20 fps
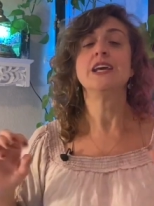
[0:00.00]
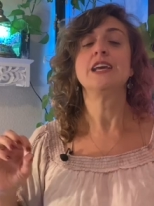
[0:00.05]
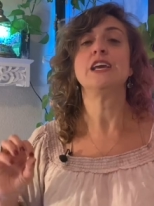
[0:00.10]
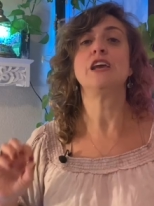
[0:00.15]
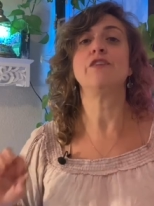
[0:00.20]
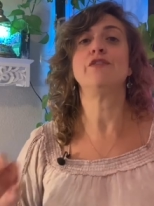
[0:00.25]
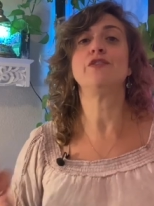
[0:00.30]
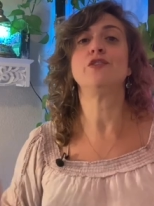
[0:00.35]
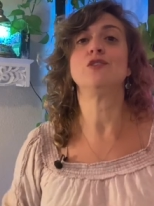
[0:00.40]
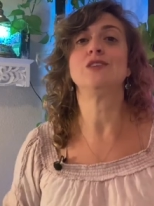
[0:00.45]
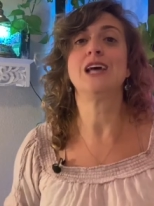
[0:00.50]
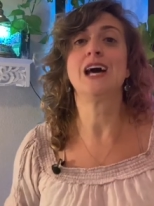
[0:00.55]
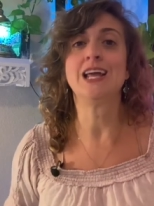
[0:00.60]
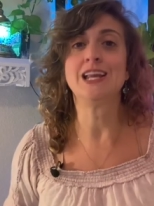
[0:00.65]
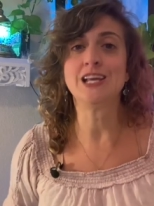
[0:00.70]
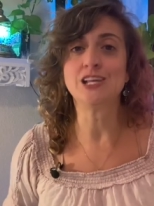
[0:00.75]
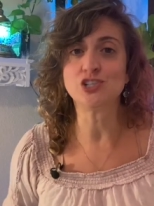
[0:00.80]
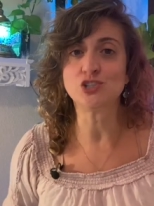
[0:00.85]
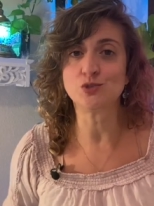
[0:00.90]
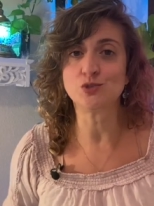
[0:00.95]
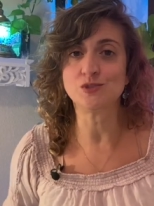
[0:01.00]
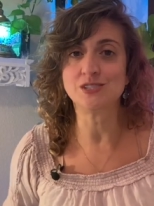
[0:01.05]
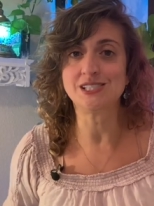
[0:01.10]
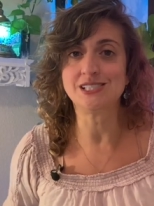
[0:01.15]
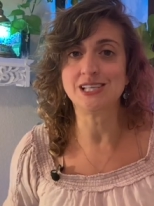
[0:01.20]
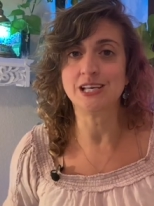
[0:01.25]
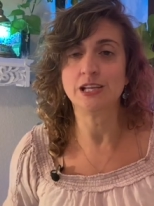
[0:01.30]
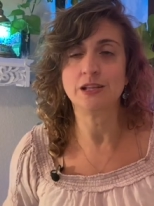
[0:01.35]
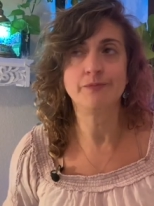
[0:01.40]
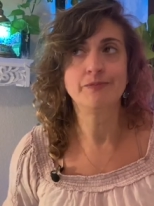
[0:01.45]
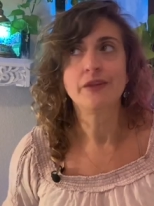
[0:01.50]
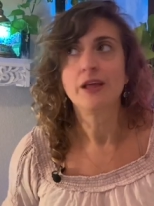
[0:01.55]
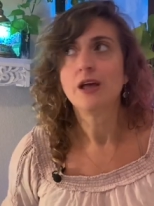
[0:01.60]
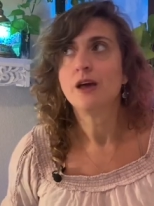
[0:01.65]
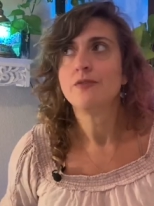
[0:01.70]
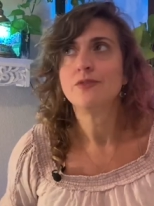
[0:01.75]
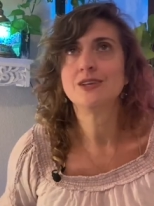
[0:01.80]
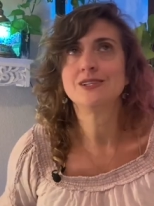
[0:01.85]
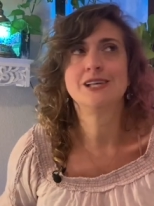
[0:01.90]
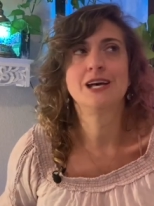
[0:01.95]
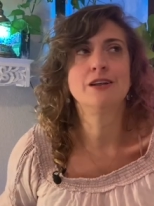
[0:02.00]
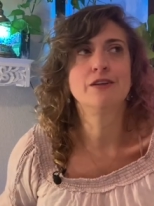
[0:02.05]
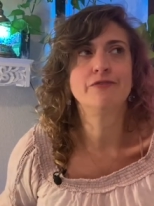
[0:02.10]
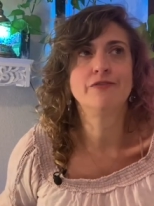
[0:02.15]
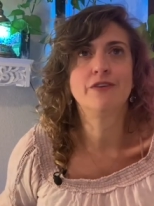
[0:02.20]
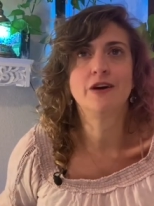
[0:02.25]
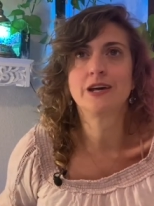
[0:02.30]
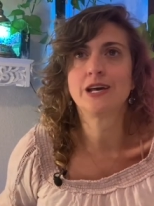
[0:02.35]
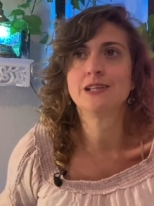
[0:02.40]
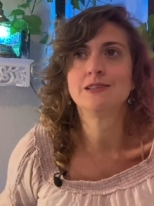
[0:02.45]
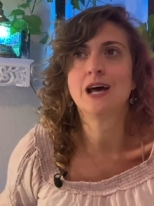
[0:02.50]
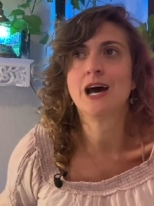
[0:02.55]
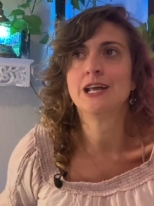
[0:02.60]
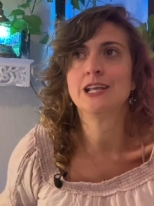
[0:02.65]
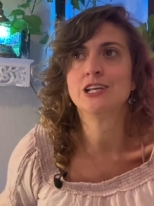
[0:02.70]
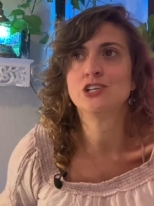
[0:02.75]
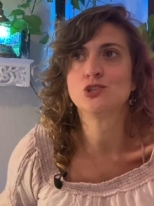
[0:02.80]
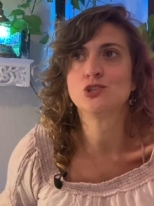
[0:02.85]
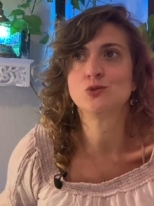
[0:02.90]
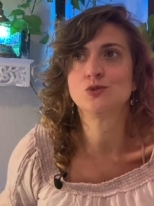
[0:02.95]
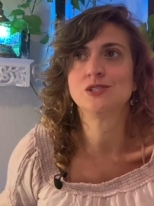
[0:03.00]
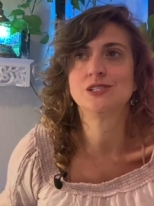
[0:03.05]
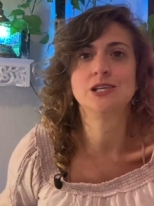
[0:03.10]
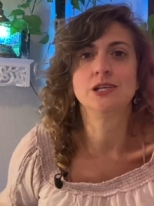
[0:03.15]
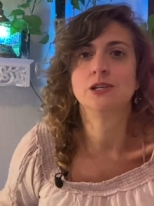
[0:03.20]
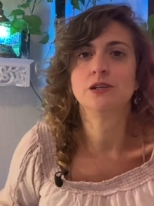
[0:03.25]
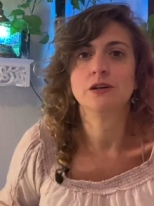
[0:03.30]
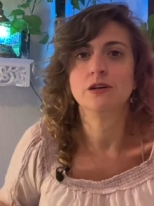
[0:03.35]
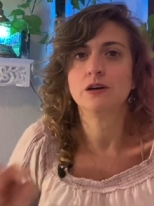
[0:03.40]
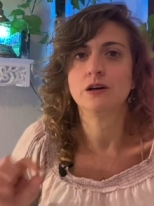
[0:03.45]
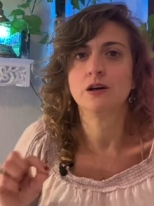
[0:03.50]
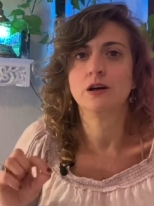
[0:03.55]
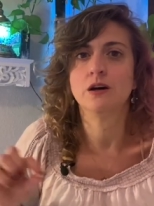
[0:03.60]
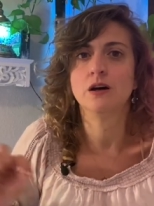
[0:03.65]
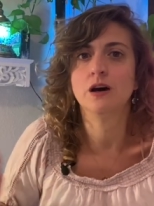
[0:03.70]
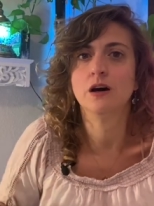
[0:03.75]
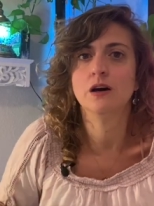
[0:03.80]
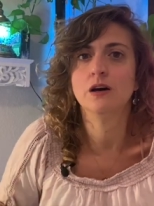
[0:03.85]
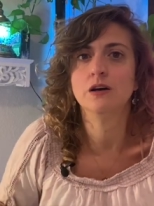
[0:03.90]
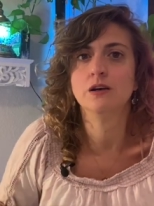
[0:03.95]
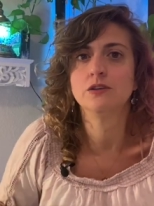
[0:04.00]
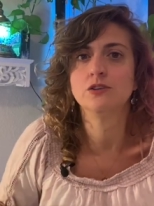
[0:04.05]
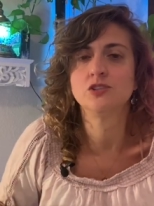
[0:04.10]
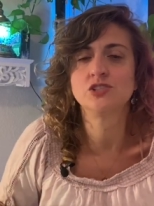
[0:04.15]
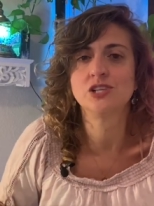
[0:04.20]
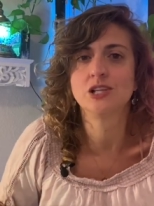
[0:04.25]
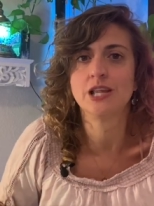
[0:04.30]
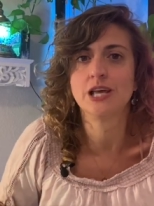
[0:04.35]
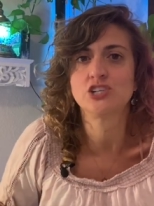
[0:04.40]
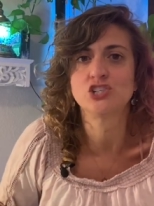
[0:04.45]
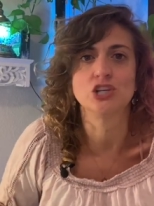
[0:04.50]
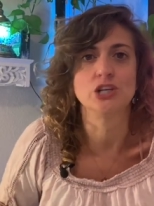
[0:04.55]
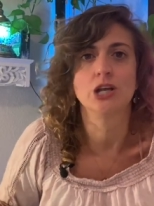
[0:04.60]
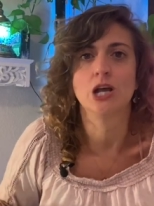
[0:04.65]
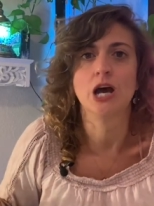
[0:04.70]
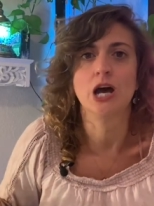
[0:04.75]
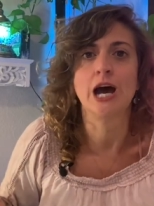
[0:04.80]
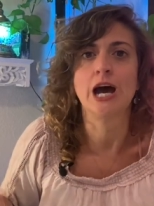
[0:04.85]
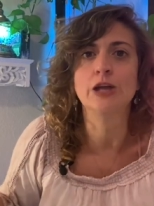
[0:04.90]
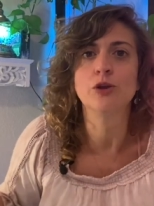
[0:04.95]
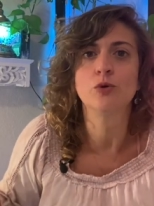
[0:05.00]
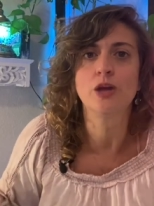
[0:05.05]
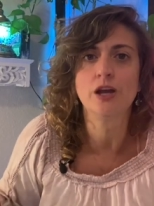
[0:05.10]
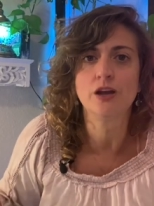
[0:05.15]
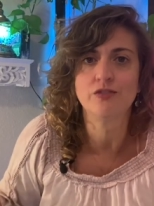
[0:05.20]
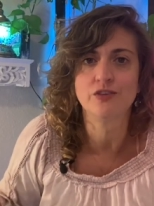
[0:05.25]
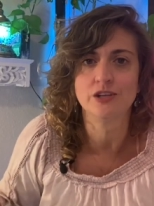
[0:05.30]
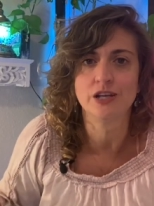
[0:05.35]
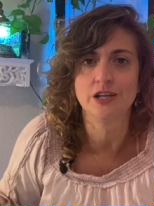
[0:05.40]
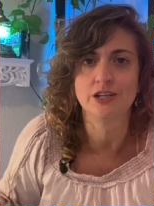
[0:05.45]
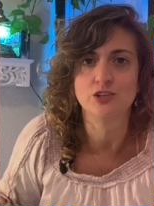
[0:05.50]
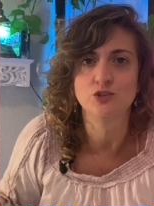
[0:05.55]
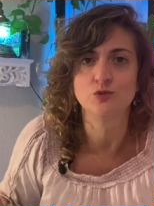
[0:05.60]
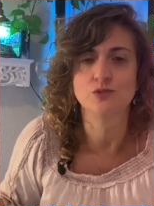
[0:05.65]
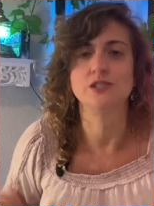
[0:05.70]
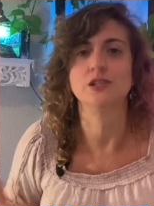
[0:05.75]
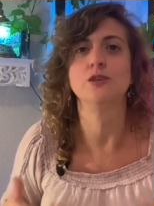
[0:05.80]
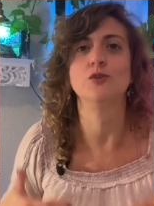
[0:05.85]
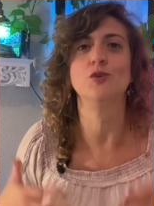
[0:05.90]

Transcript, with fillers: If you're not interested, there's not a fucking not interested uh, selection. I don't care if you're not interested,